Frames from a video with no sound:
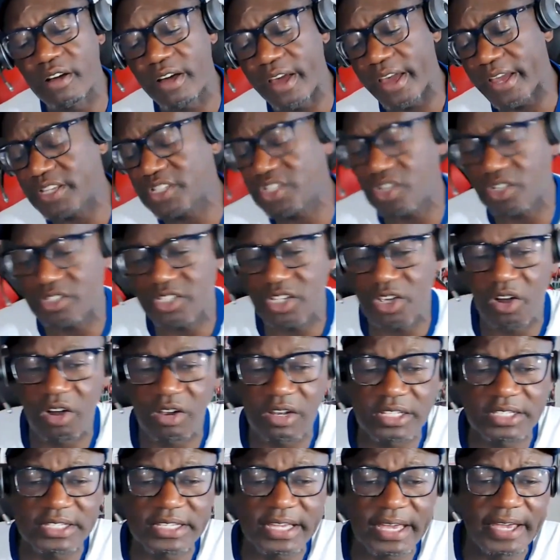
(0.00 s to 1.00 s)
exotic
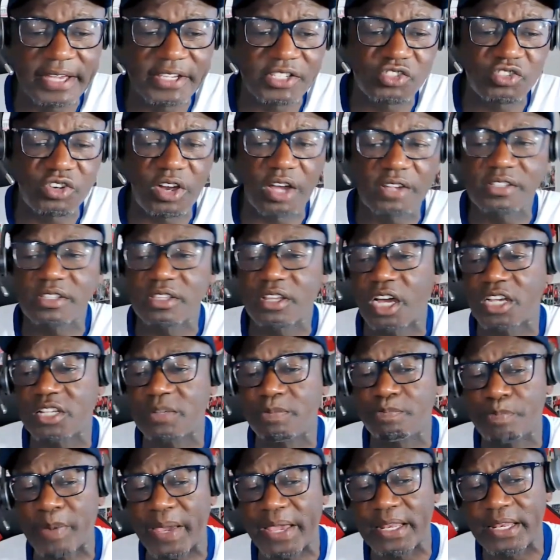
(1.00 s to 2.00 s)
holidays, drives nice
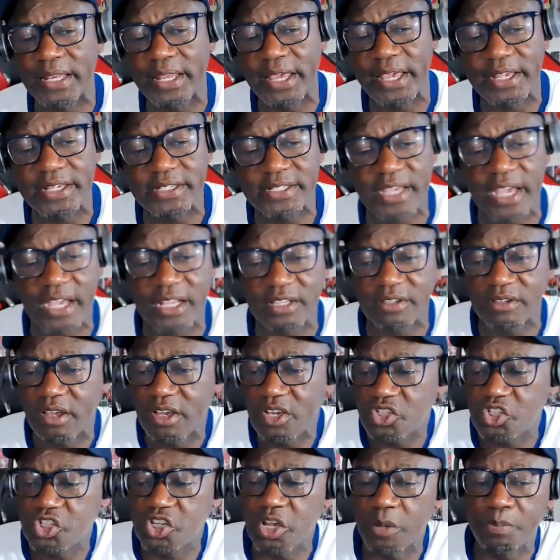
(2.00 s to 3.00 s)
Bentleys and
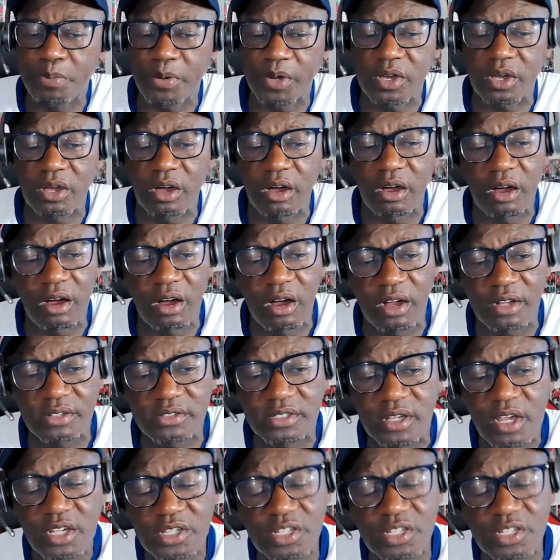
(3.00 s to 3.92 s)
supercars.